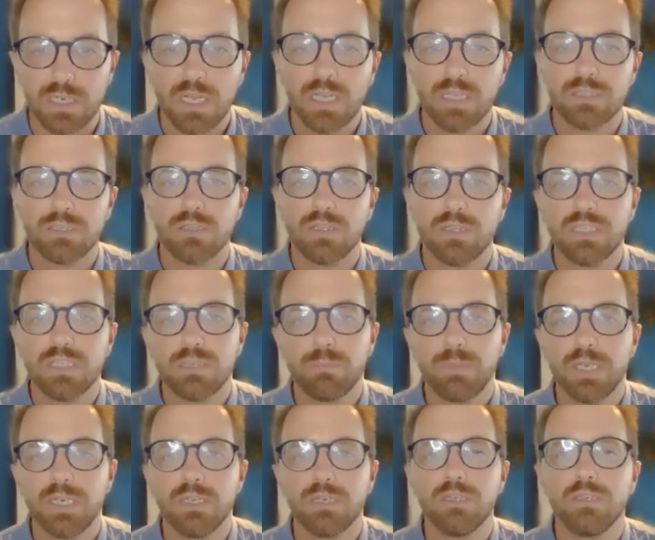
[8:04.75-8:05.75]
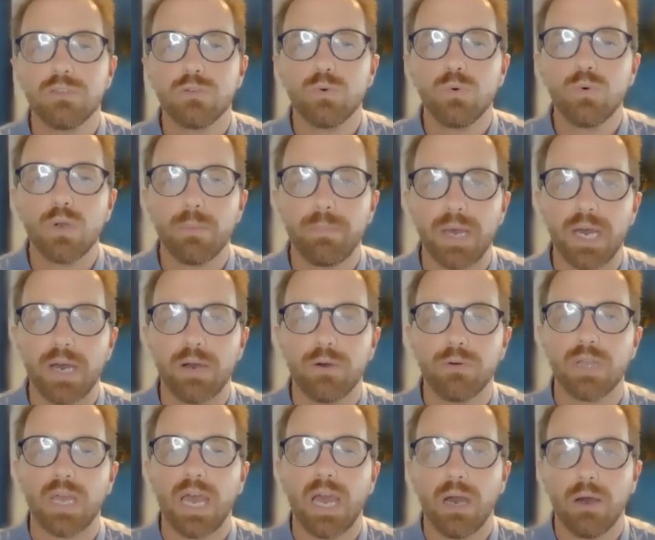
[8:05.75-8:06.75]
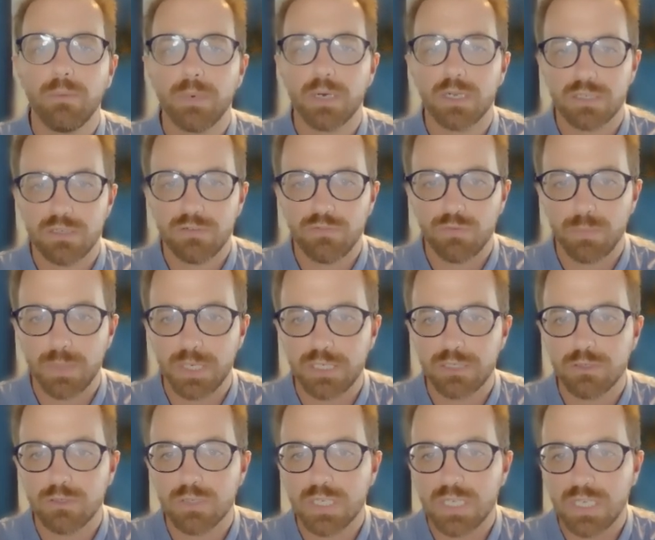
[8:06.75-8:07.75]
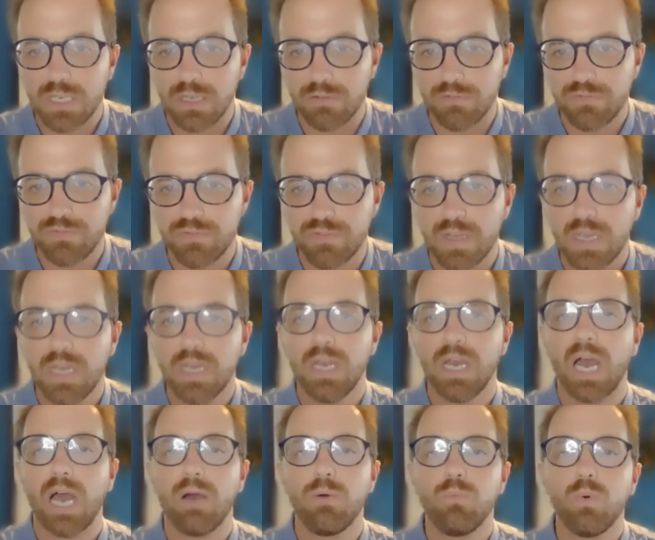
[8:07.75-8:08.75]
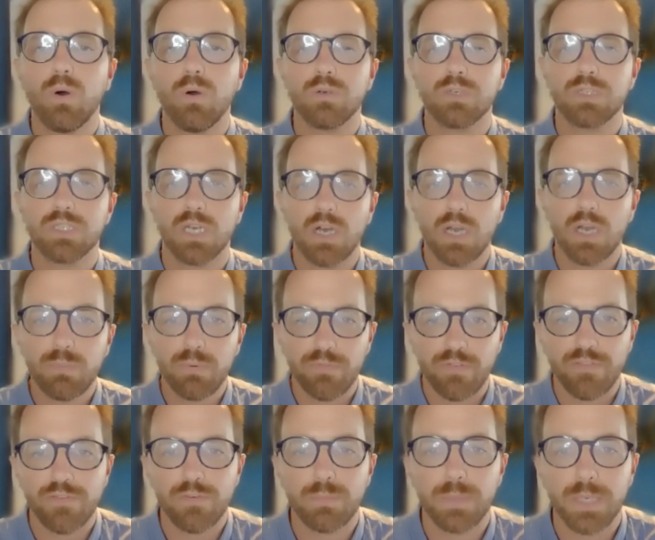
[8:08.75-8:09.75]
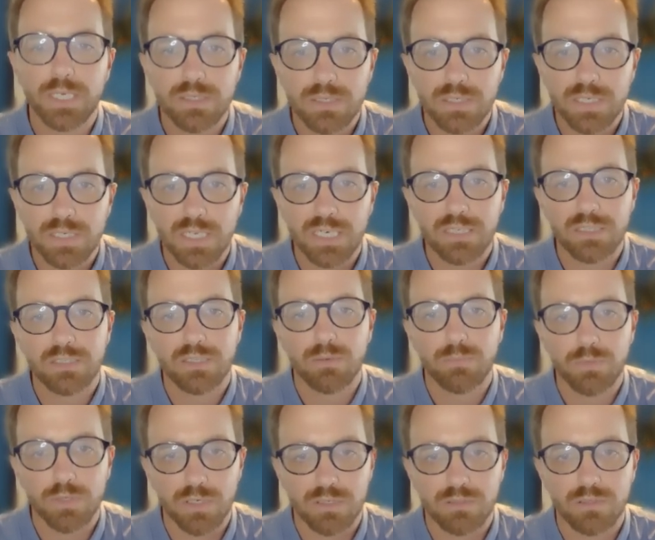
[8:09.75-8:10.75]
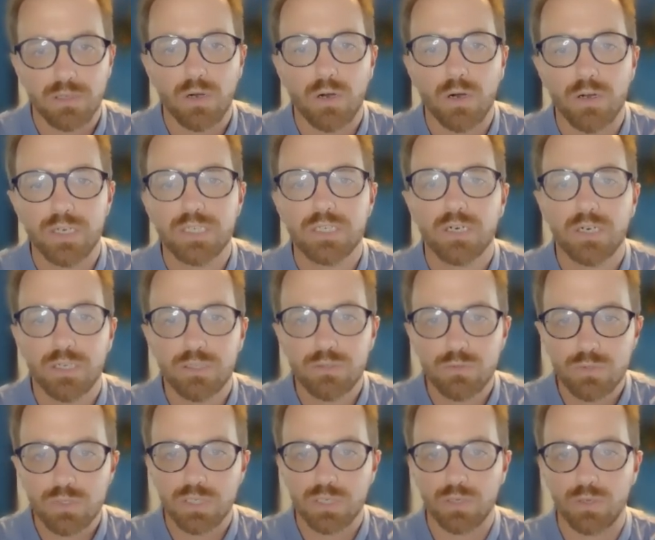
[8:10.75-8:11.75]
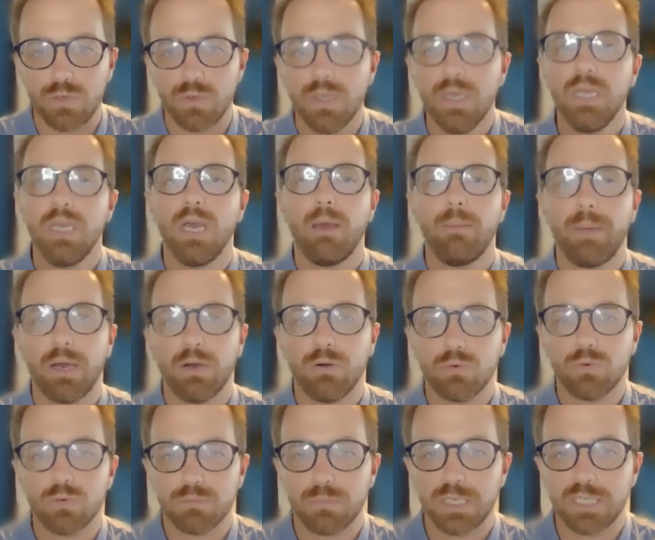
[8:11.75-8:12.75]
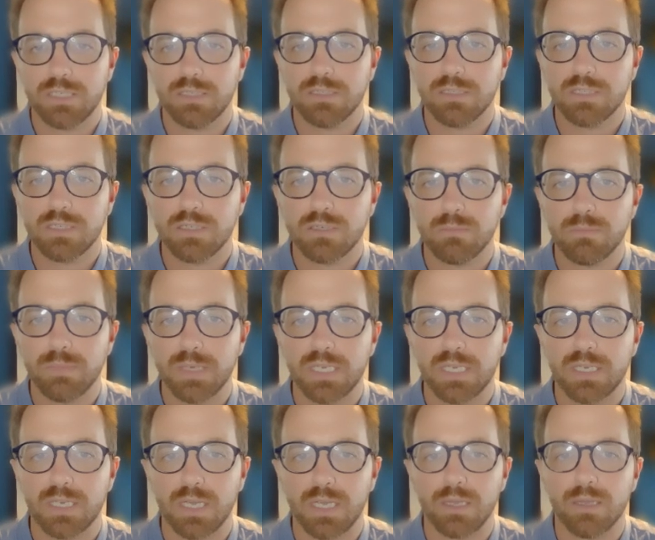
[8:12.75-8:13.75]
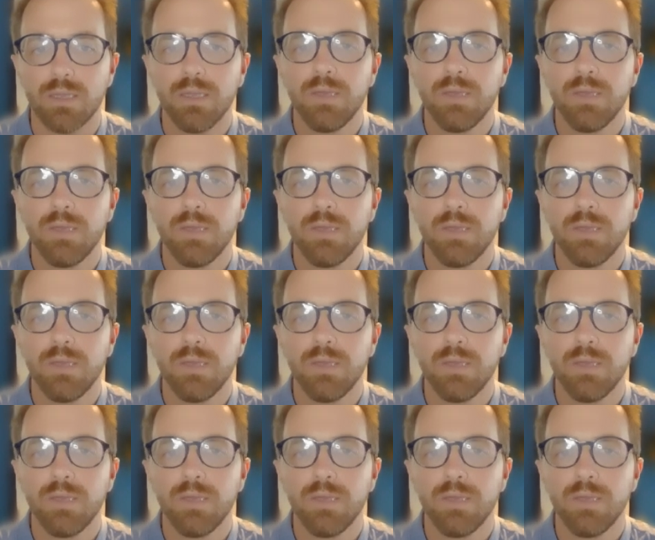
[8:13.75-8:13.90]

So this opinion is all about how much information to give and what type of information data subjects are entitled to about automated decision making.